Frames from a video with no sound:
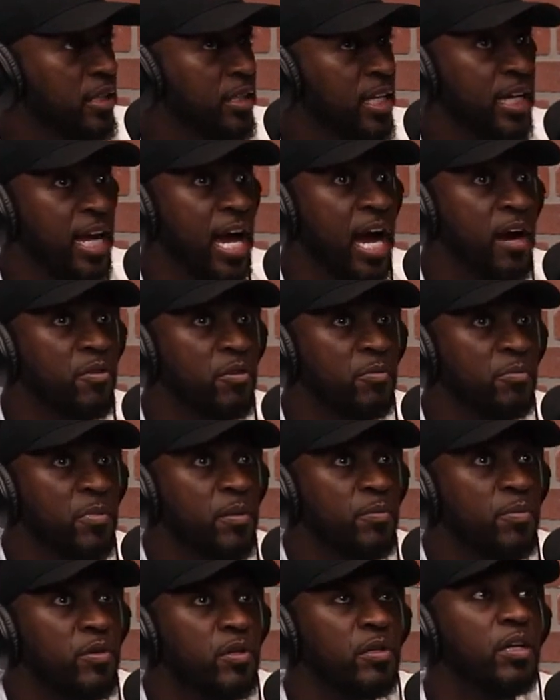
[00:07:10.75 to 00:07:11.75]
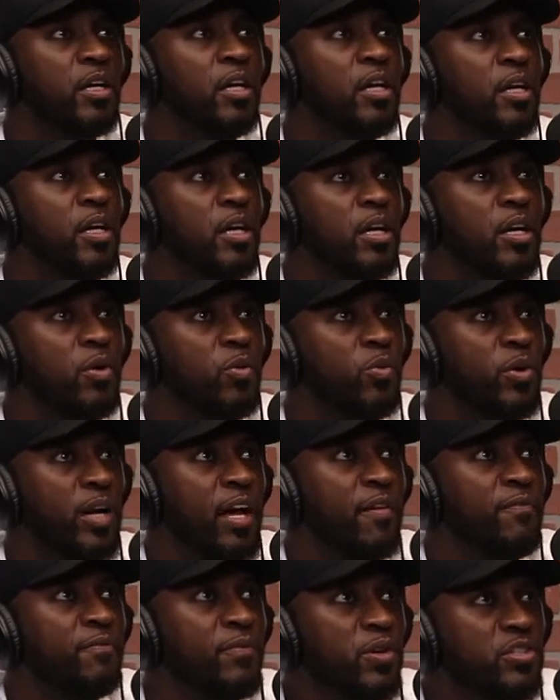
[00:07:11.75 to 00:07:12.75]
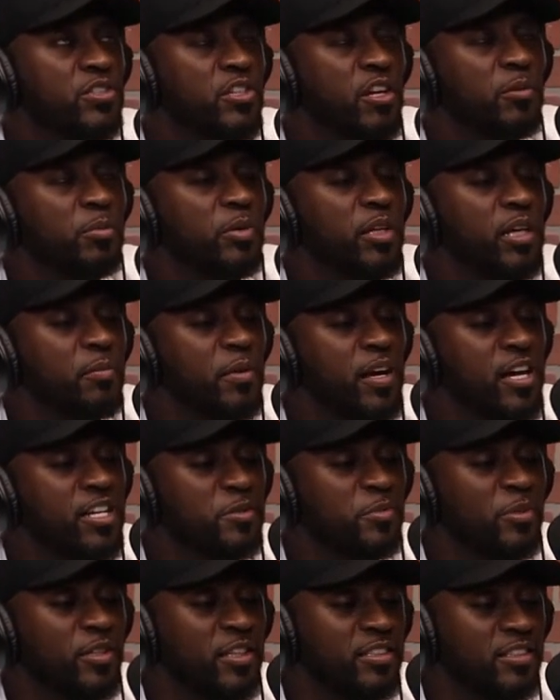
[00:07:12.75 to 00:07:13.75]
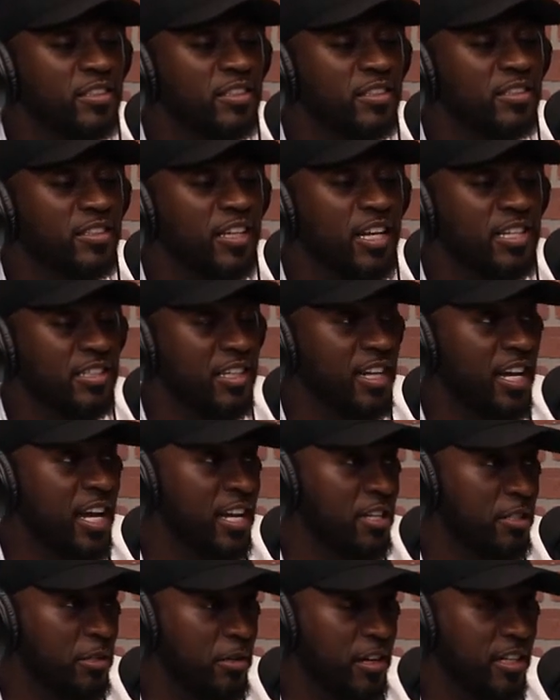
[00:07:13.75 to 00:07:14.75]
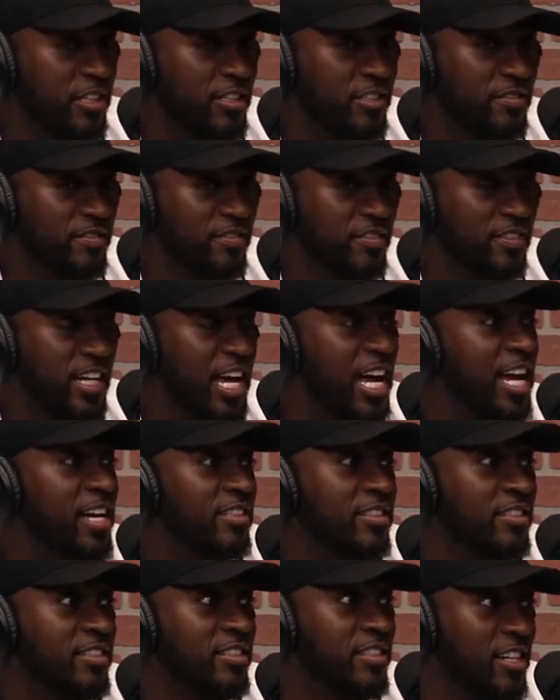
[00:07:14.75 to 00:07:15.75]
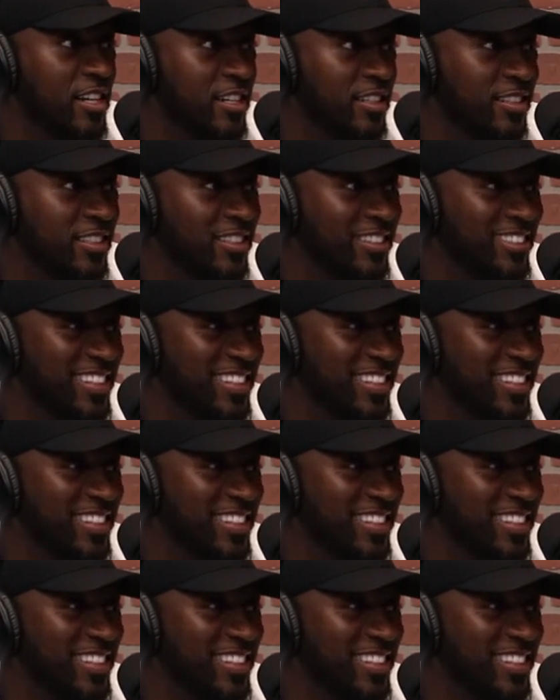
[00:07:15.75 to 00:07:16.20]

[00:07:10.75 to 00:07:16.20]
Like I remember when I first started playing basketball as an 8th grader, I sucked.